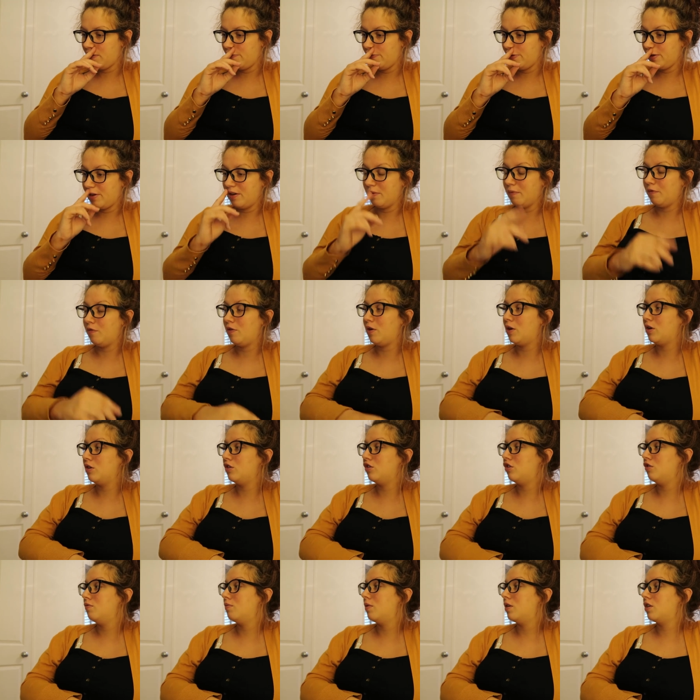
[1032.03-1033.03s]
If, you, if we
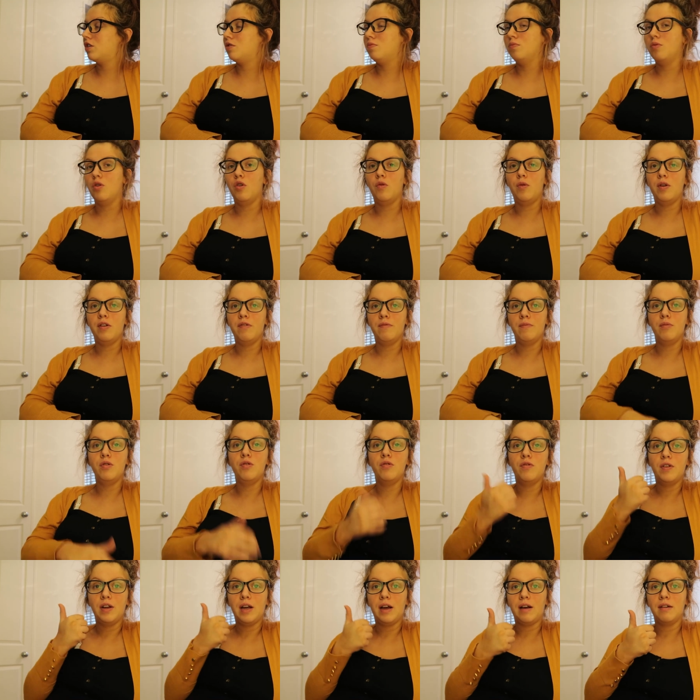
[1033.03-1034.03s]
couldn't do much more, we've
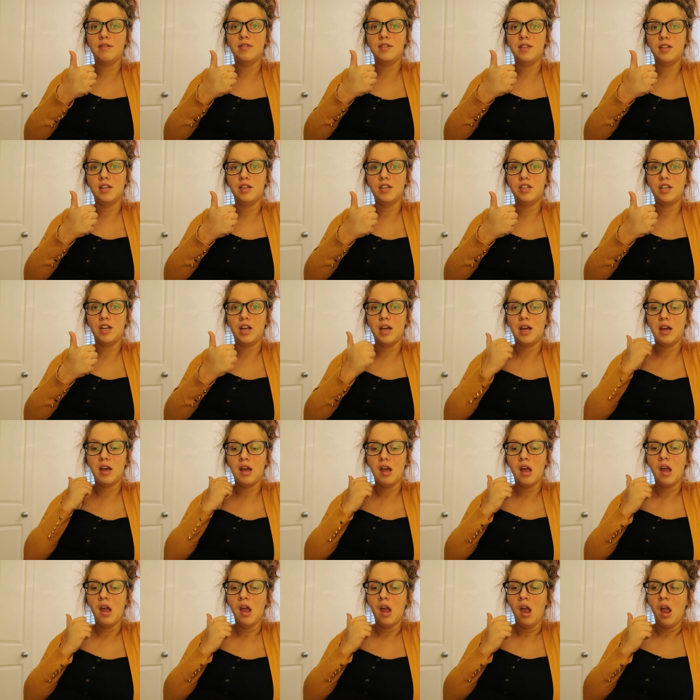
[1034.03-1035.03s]
moved house this year.
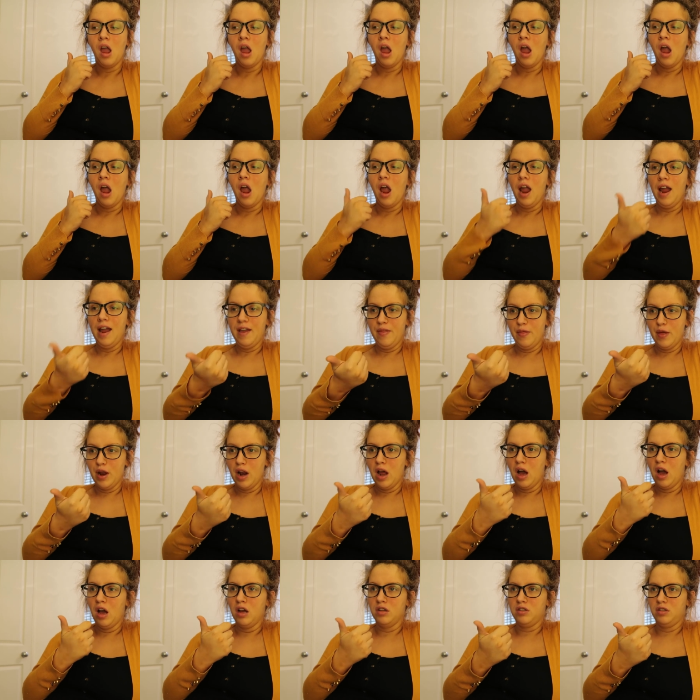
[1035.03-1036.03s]
In the
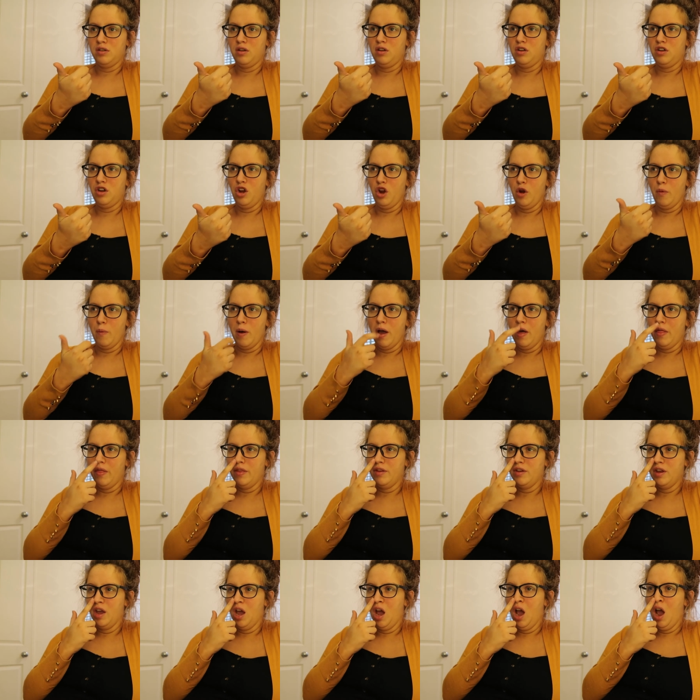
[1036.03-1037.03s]
last two
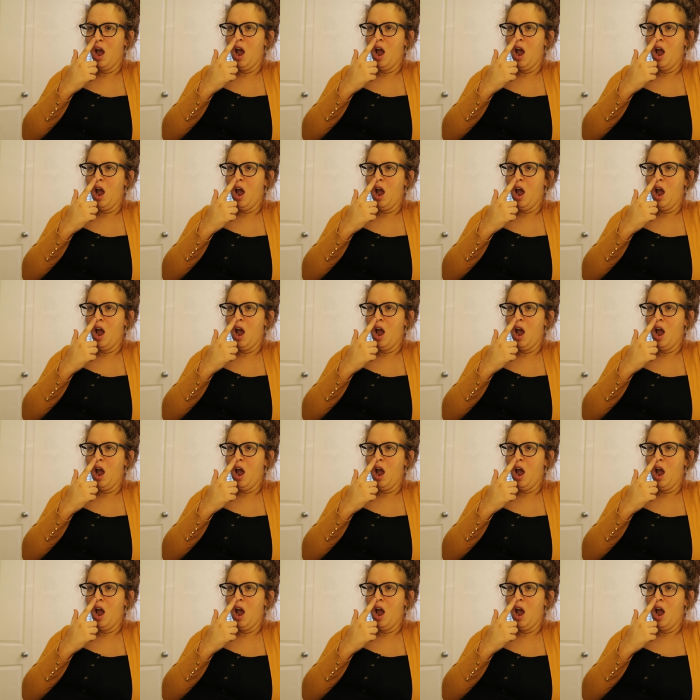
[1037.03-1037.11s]
months,